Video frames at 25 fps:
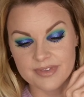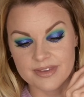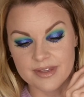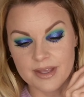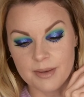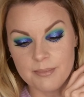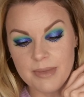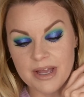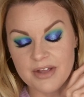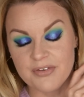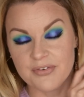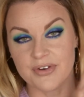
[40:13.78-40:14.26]

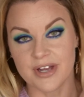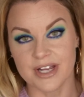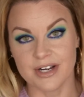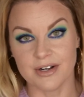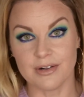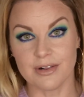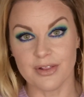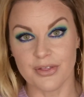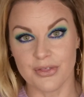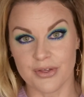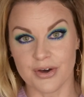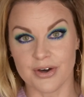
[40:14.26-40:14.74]
my
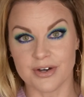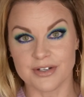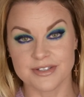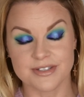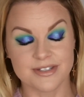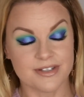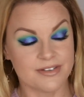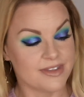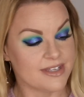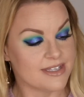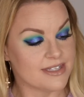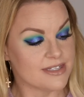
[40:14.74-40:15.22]
final thoughts
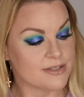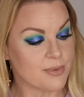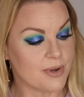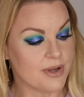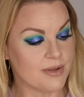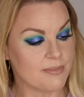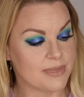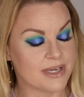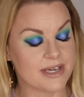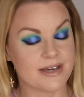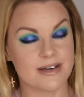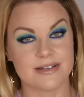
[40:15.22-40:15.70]
on this
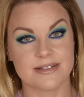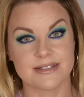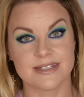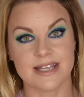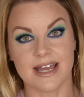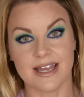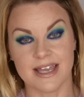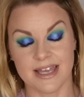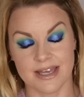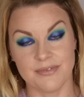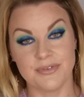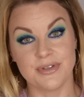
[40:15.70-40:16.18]
one, because
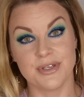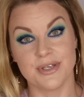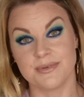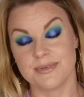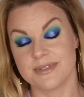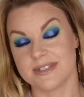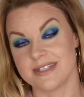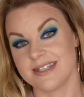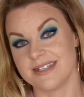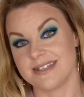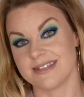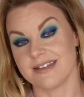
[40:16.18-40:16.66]
I have
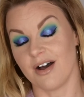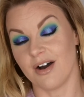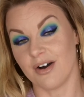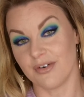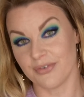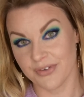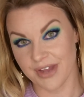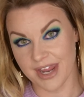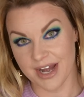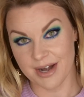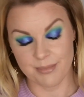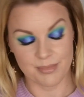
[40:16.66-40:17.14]
used this
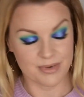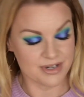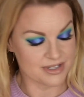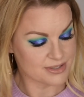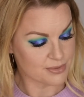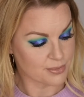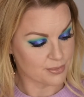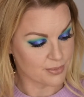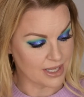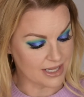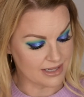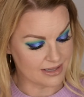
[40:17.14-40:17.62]
off camera as
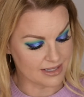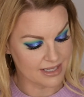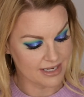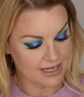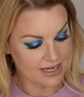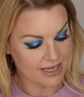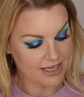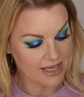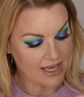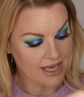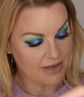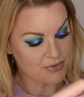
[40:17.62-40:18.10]
well,
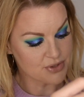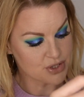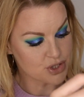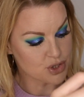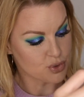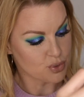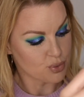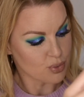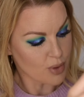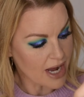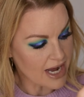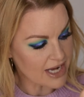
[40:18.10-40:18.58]
and I have
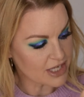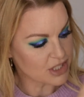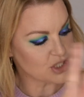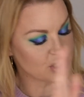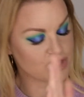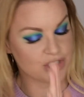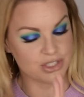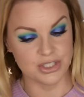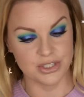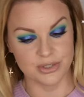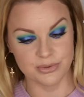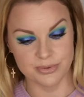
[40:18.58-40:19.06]
tried to
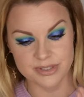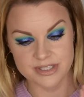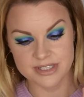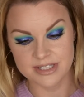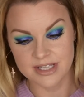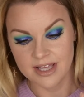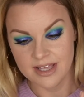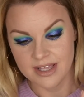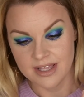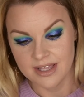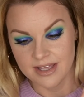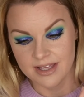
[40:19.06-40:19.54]
use
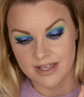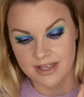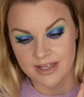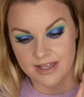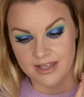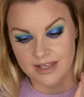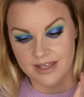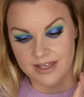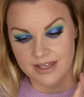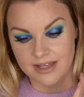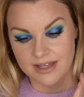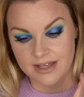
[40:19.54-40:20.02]

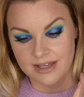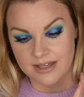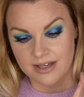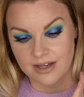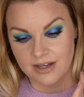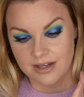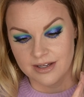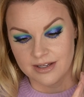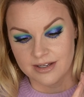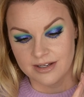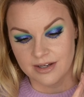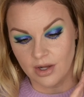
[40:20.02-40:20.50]

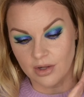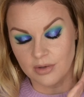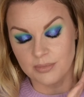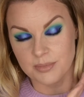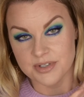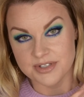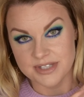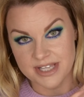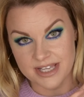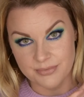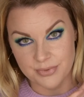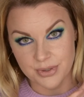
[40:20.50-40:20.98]

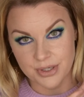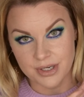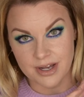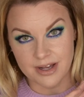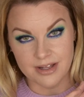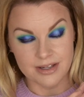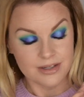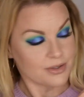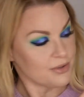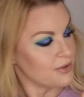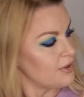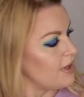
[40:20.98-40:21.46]
almost every
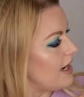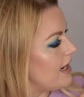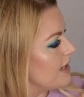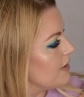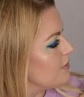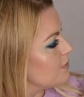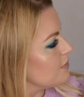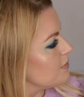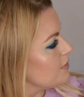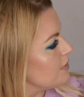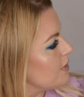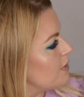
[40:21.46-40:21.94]
color. I
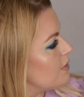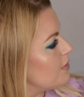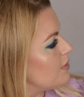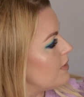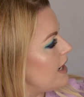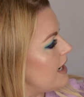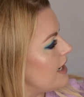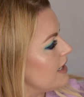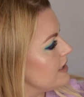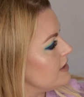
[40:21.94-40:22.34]
don't know,